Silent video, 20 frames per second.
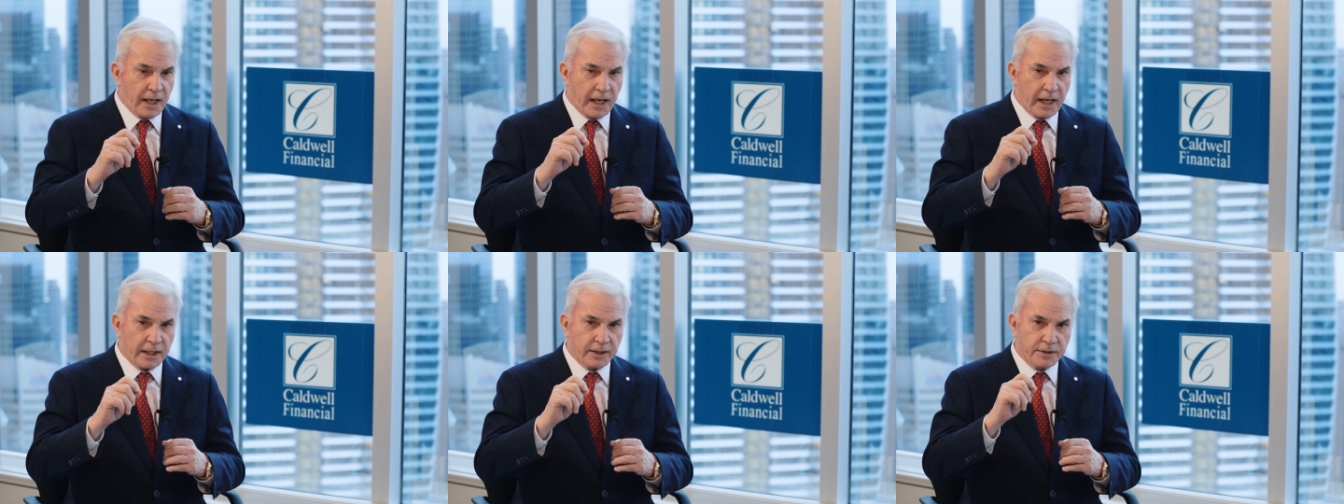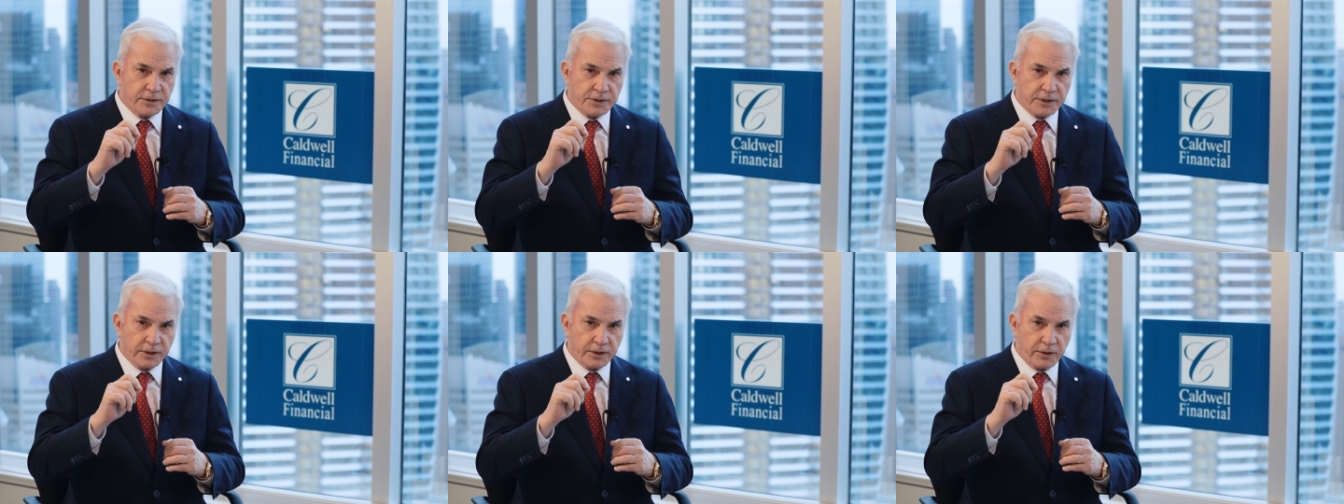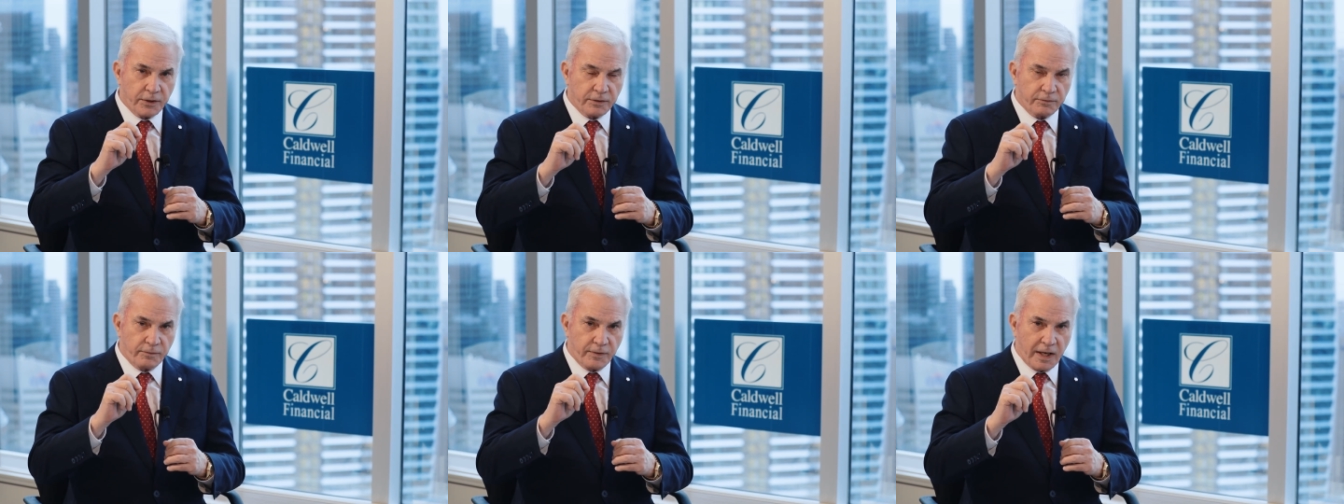And the
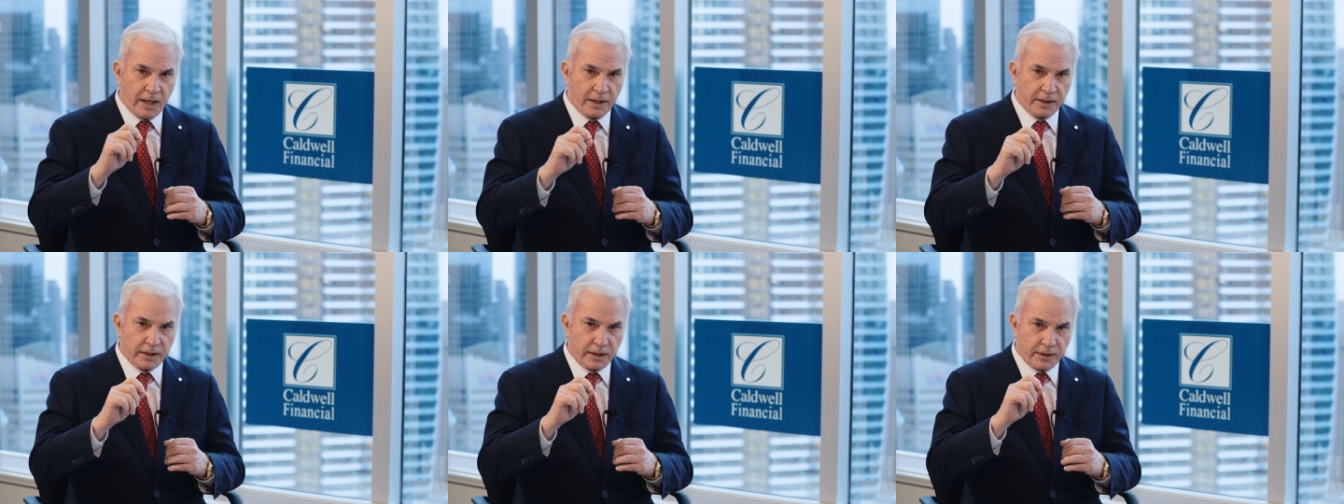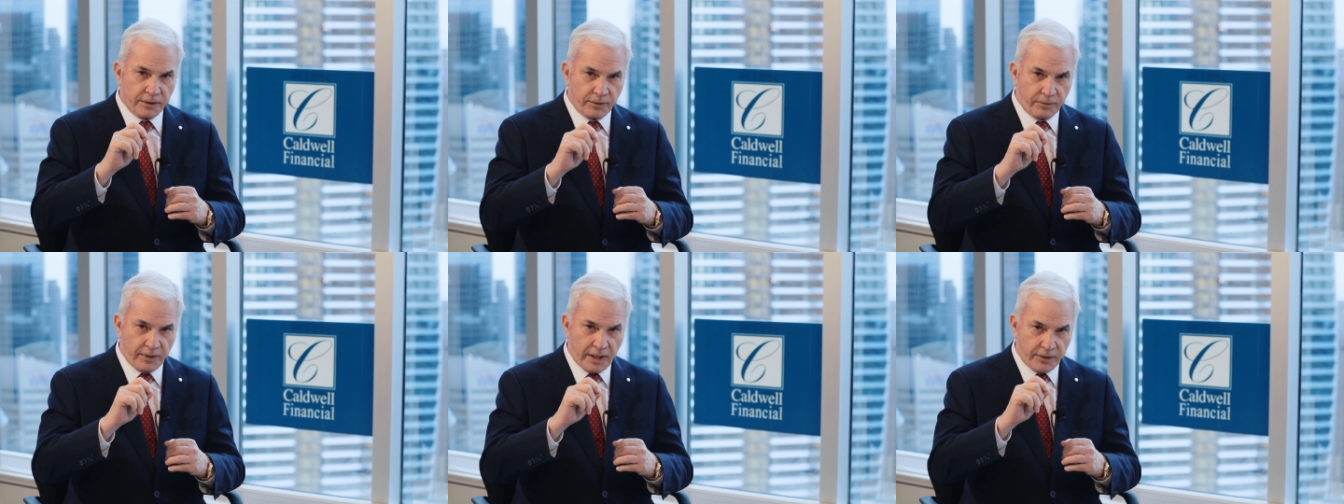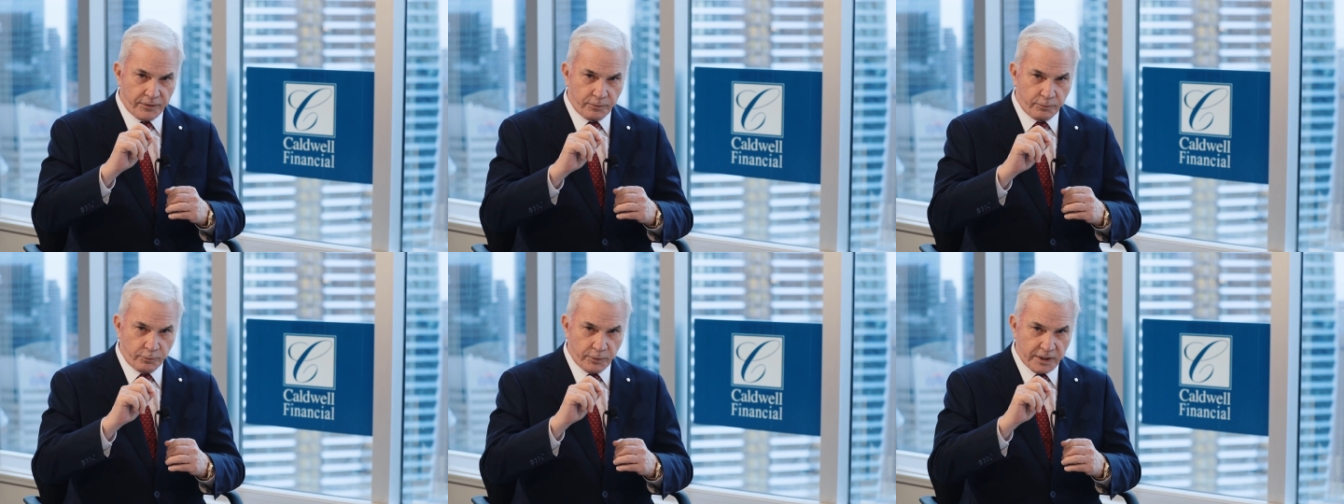Silicon Valley and the
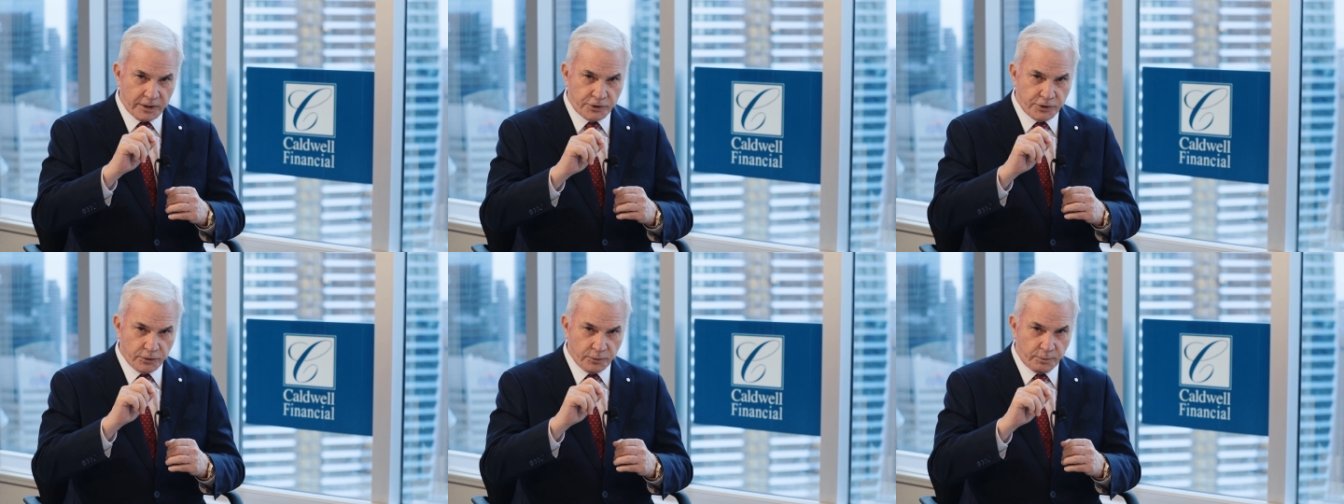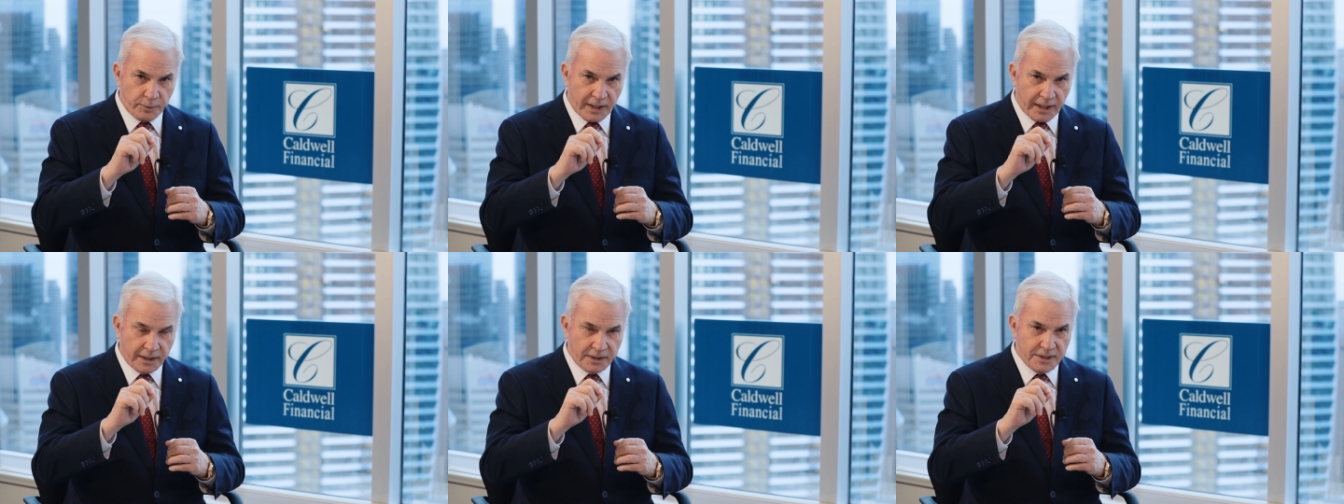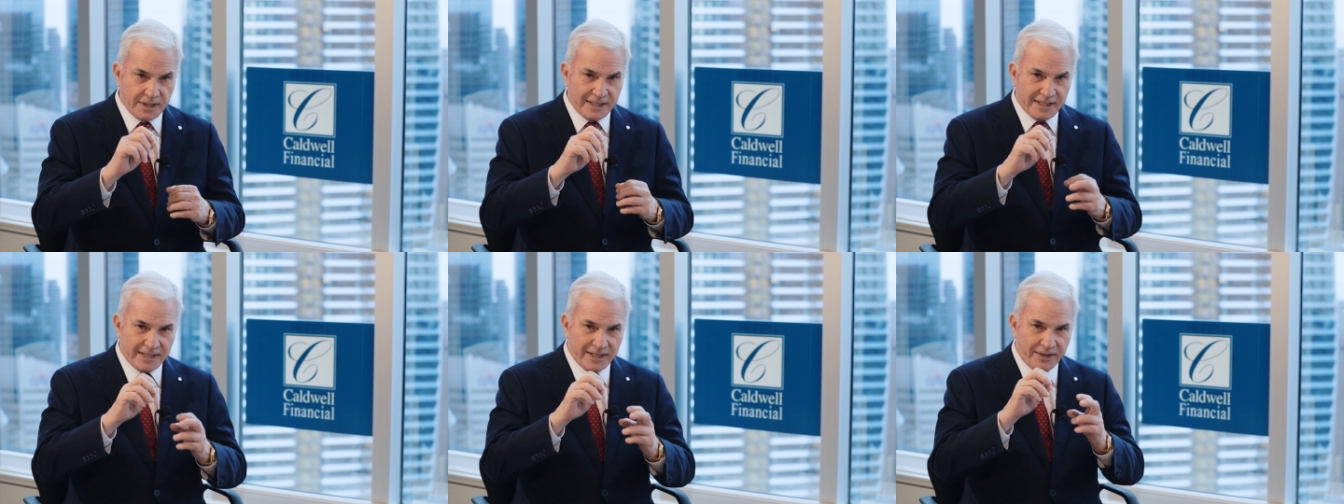other regional banks,